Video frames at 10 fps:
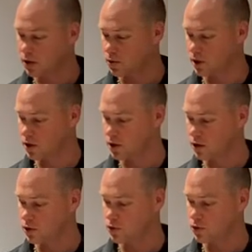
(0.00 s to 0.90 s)
We're going to
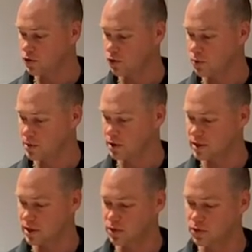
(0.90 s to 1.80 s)
go through the formulas
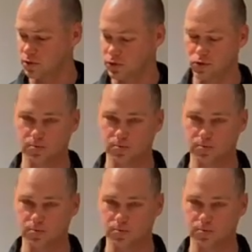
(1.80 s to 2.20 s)
that you will use